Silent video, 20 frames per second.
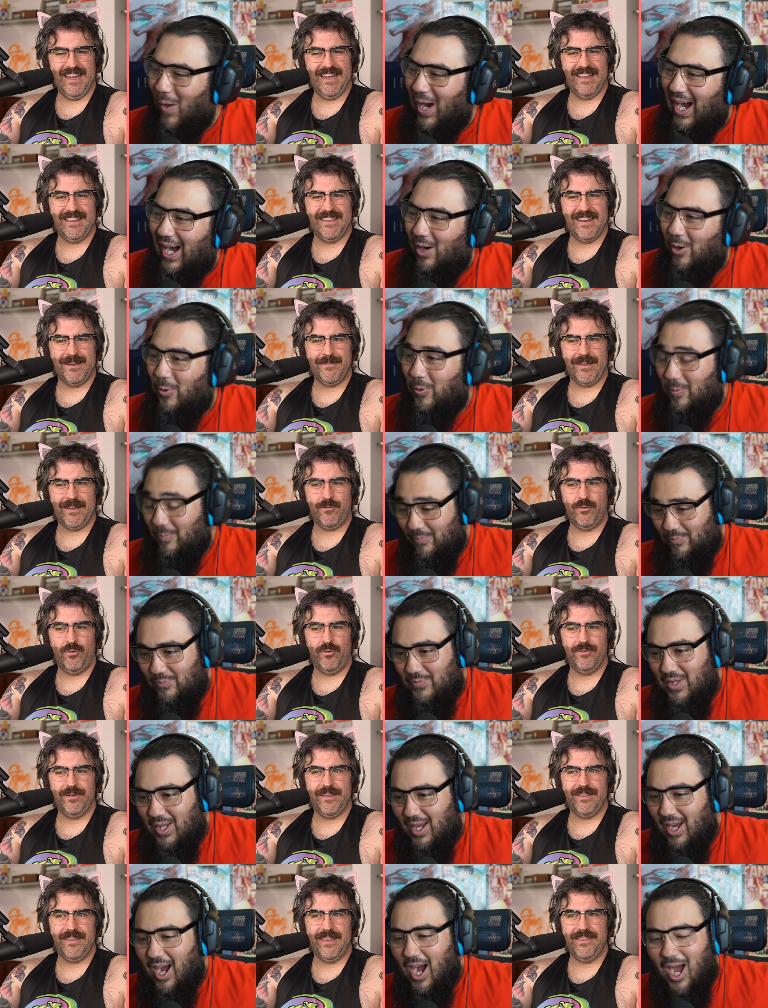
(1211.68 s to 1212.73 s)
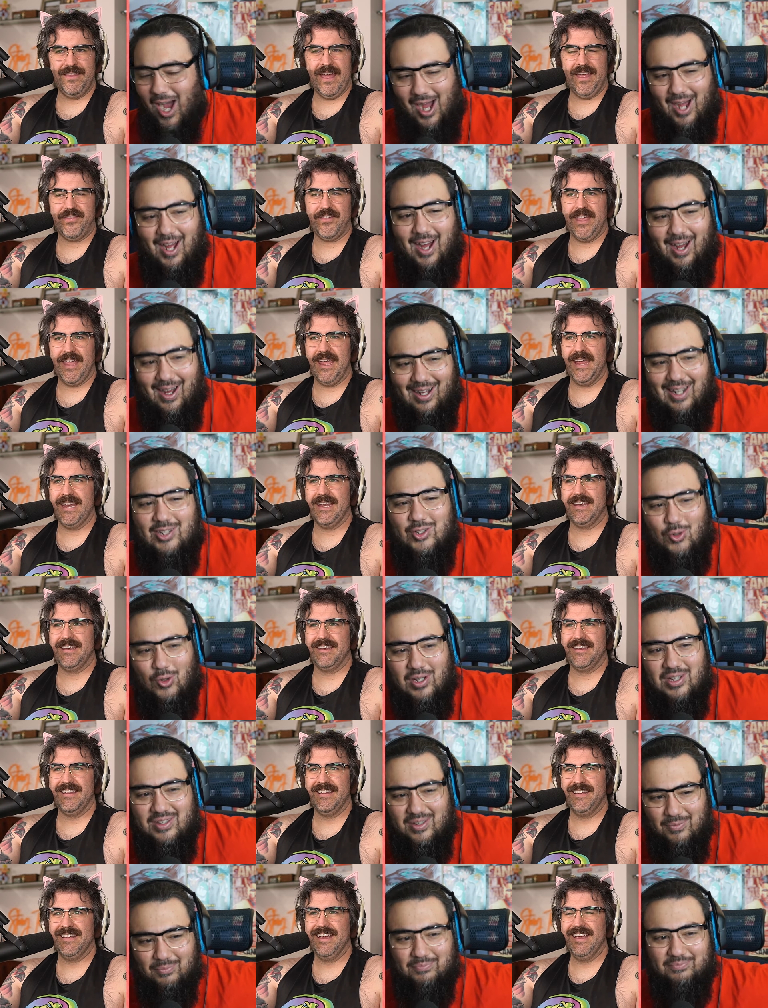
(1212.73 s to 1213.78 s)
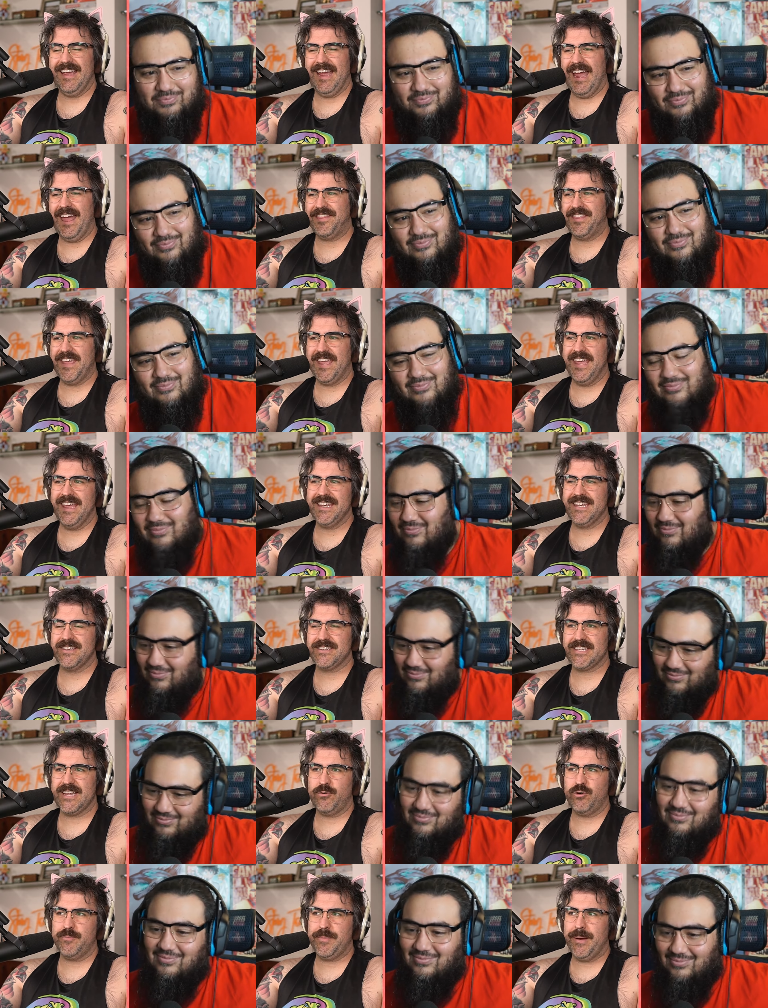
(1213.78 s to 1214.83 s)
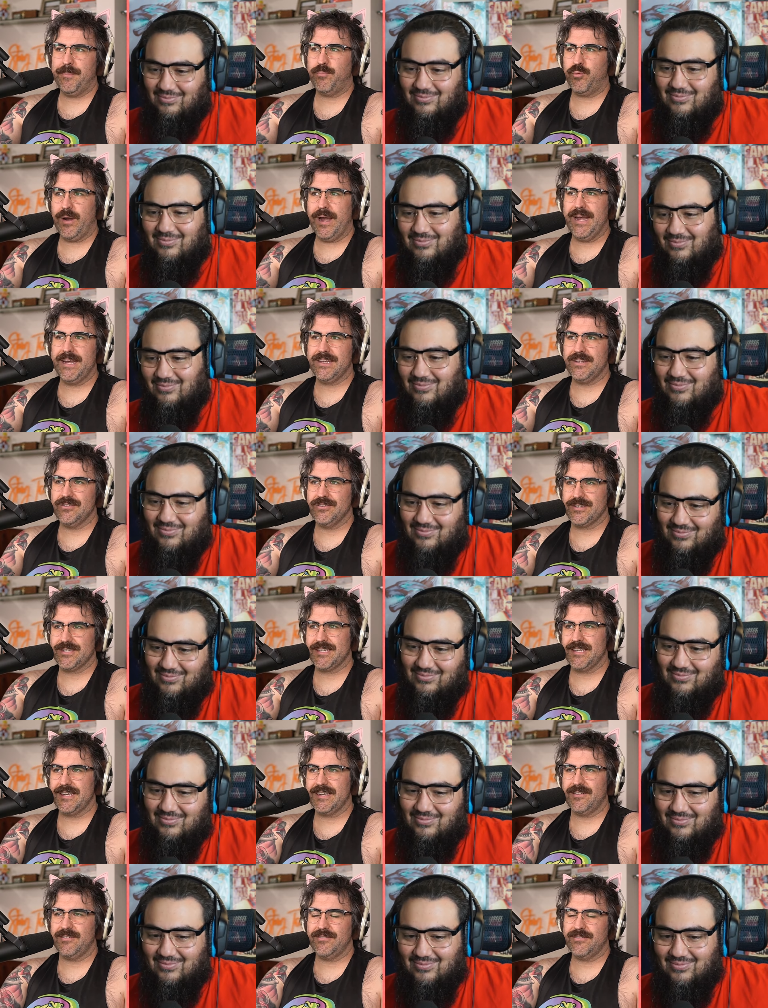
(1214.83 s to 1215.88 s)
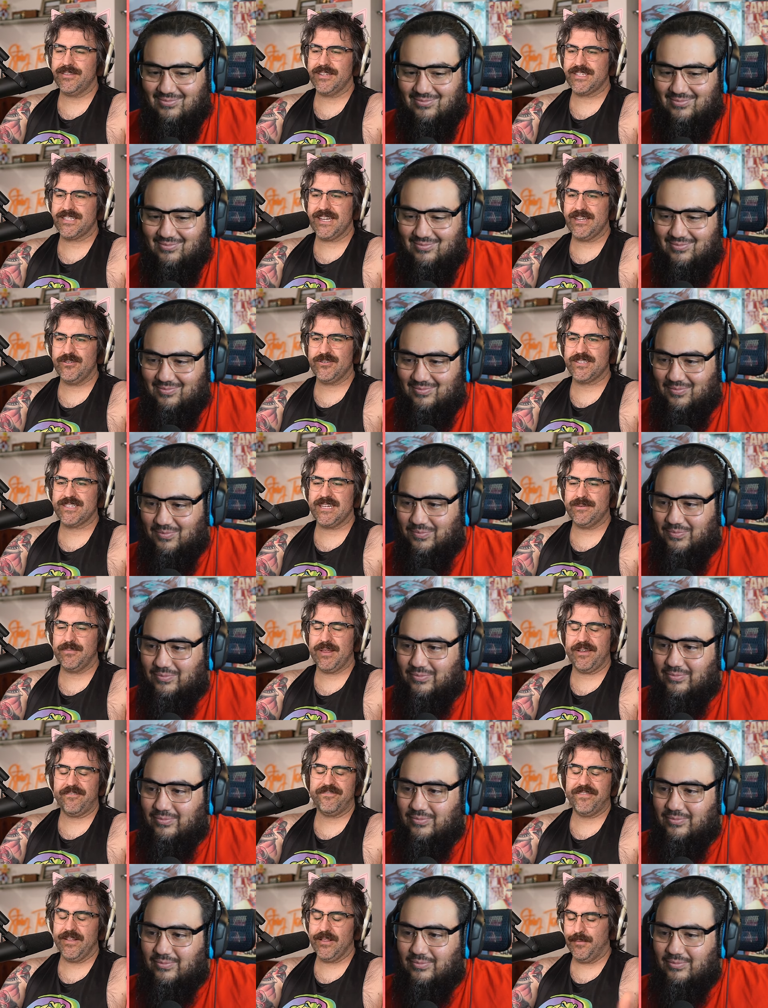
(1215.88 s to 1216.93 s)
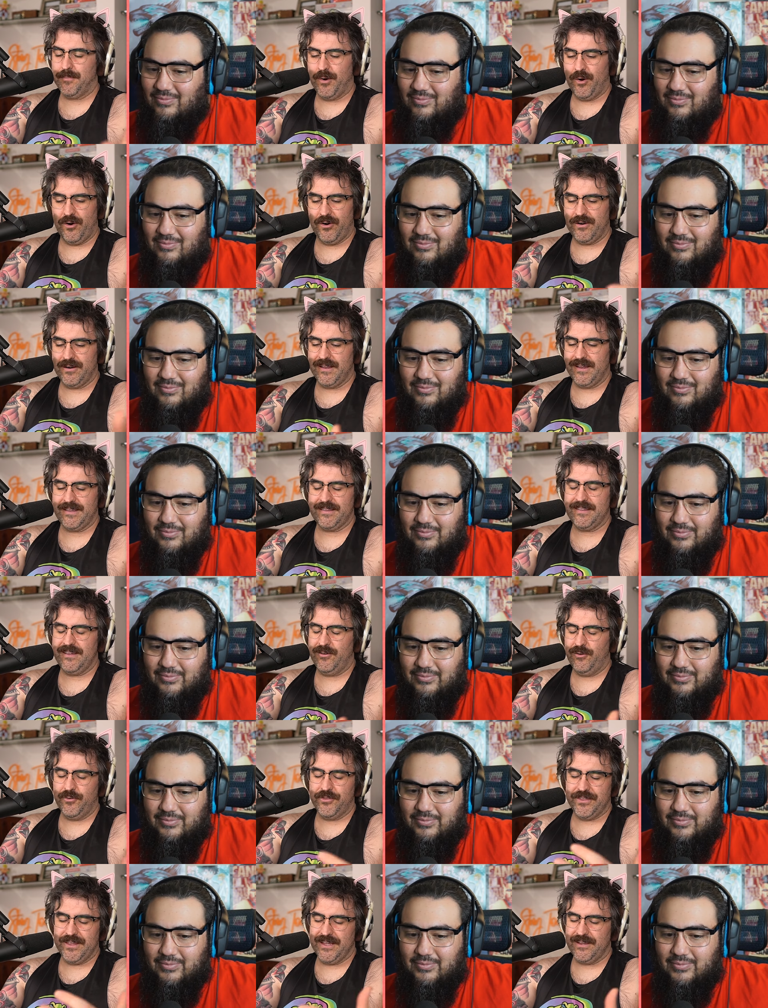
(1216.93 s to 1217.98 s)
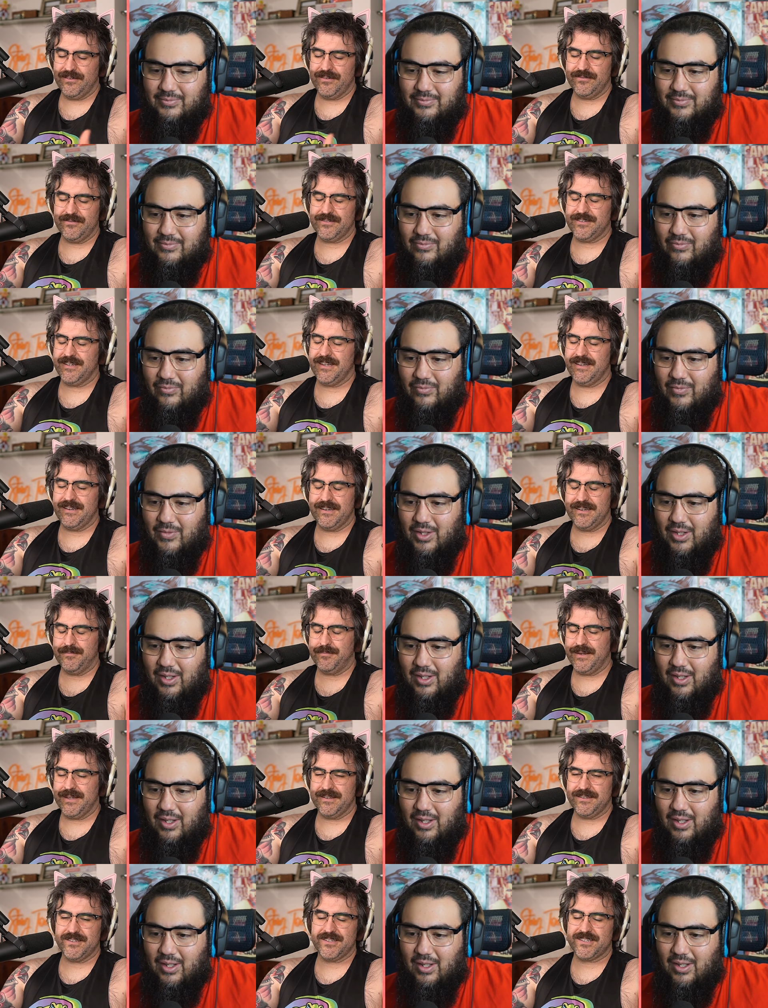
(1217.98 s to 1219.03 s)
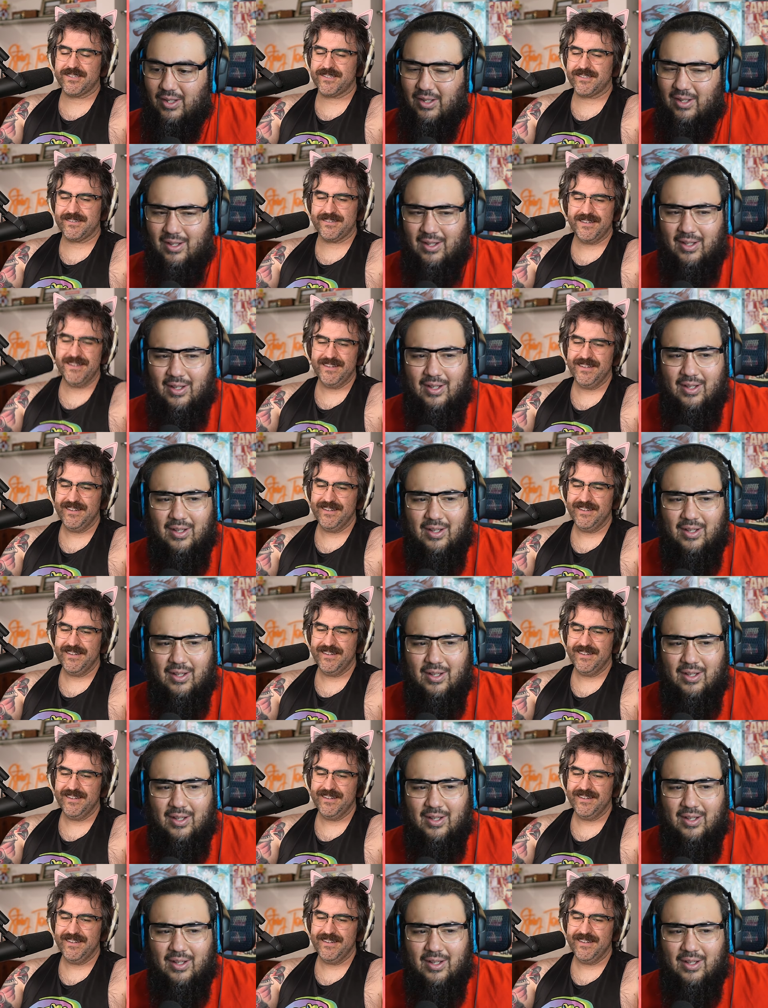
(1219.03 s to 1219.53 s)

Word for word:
Speaker 1: Wow. And then I'm like, well, and then at the end, I was like, what about brand deals? Like, the sales team, like, fell apart. Like, the whole thing ended up being just...